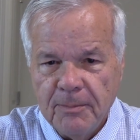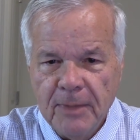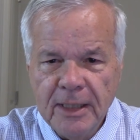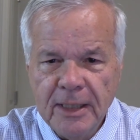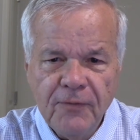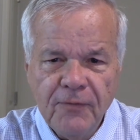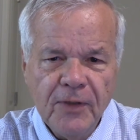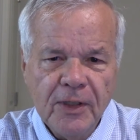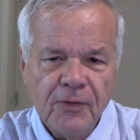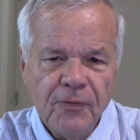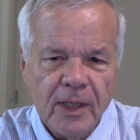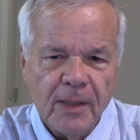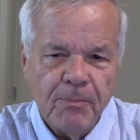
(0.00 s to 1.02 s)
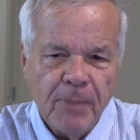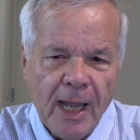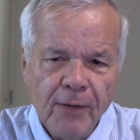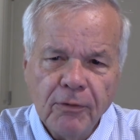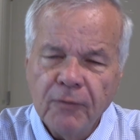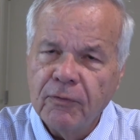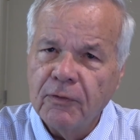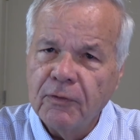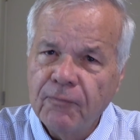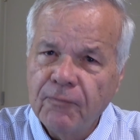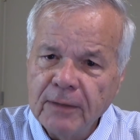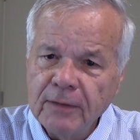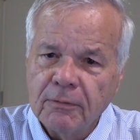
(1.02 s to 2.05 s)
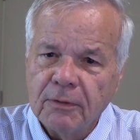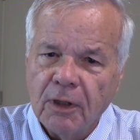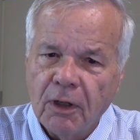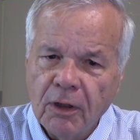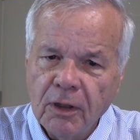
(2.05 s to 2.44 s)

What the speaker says: Many feared that a powerful federal